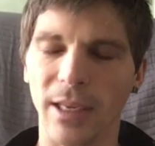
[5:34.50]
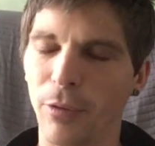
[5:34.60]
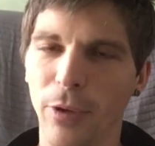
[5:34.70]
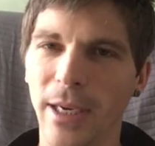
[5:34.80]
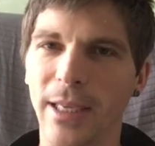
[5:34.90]
it
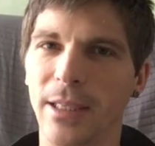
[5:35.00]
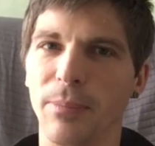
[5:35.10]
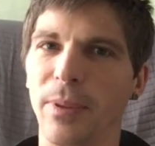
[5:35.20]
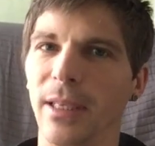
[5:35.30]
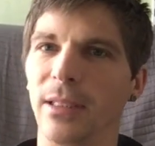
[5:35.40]
really
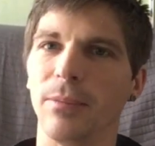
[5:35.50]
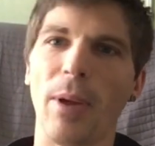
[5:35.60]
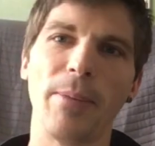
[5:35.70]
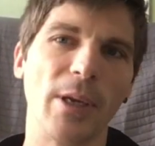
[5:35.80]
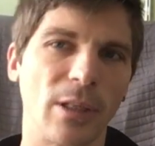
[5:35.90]
depends.
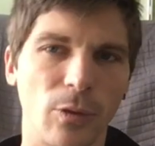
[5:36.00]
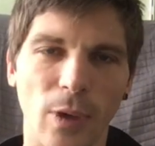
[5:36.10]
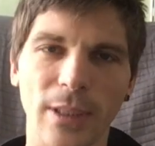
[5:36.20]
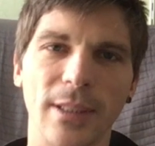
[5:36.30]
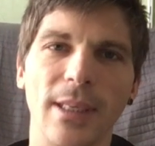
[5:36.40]
Maybe it's
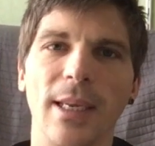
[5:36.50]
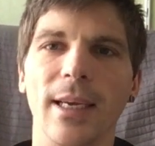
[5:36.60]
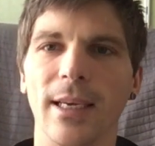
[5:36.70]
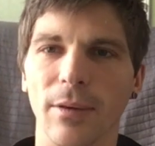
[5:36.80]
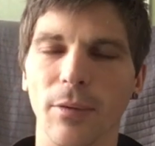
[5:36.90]
once a year.
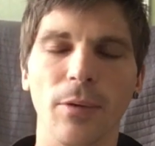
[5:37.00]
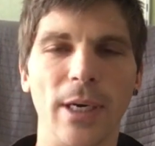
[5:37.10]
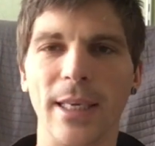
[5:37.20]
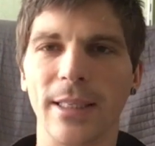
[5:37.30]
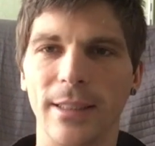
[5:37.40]
It
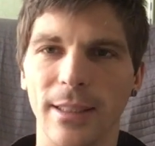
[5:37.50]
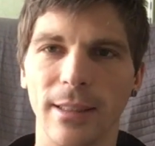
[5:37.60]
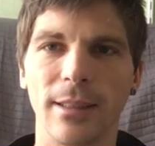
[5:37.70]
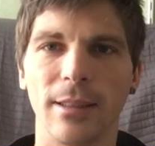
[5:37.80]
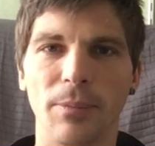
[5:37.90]
really
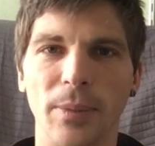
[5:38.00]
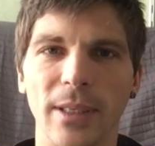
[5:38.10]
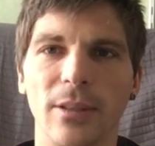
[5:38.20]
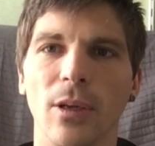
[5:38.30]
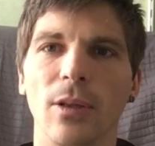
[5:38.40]

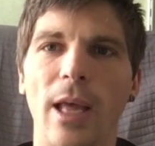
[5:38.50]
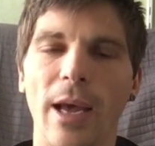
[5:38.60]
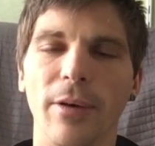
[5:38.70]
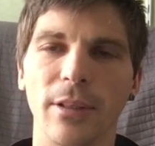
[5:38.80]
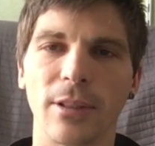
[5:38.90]
depends on
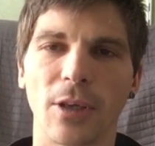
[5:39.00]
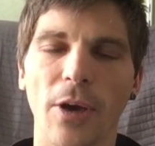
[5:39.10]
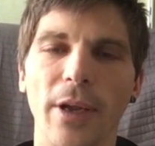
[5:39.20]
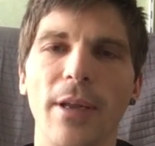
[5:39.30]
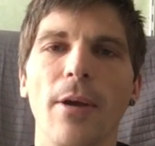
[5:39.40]
how it's
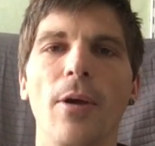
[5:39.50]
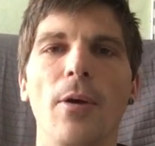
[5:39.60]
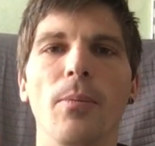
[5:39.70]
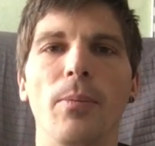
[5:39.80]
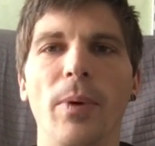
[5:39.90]
going,
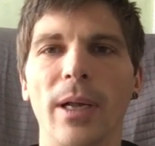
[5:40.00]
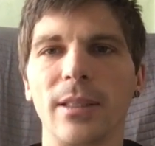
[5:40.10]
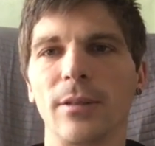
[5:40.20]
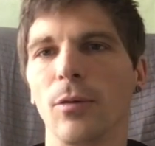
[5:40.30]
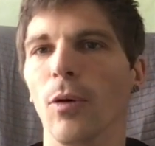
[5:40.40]

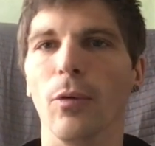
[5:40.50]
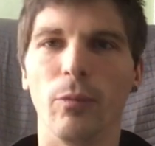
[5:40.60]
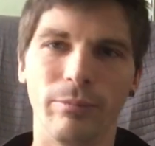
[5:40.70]
but or